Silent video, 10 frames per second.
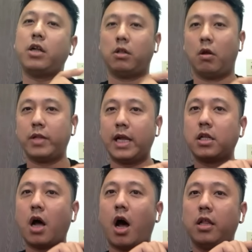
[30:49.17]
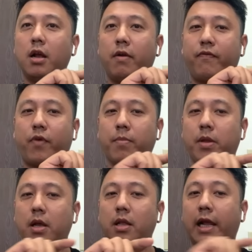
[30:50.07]
the loading dock from
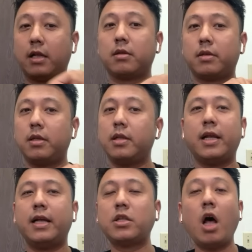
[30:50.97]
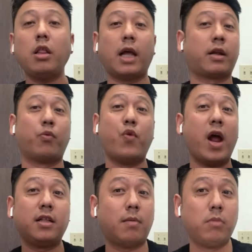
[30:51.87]
like it's not like a
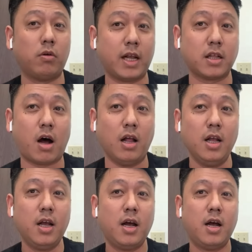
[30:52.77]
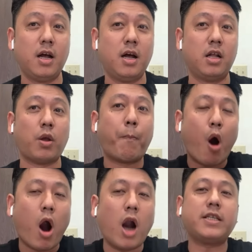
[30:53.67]
random loading dock. The
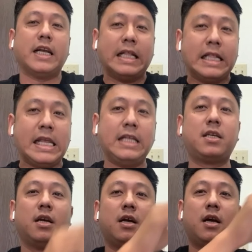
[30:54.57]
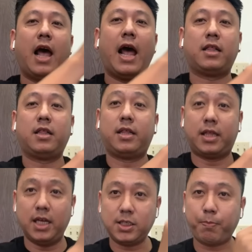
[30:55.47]
parts it needs at
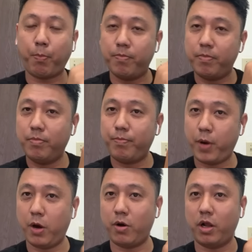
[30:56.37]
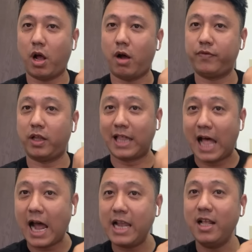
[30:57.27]
this period of the
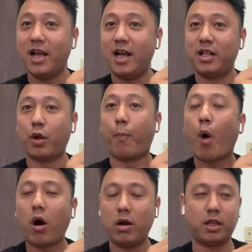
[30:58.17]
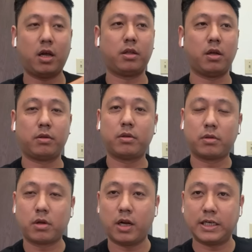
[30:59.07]
line, the
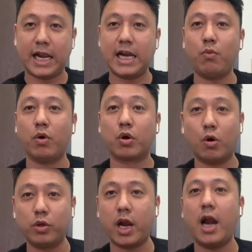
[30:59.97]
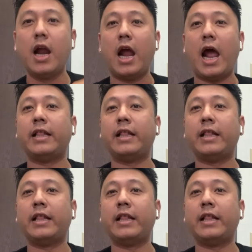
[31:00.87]
container will go there and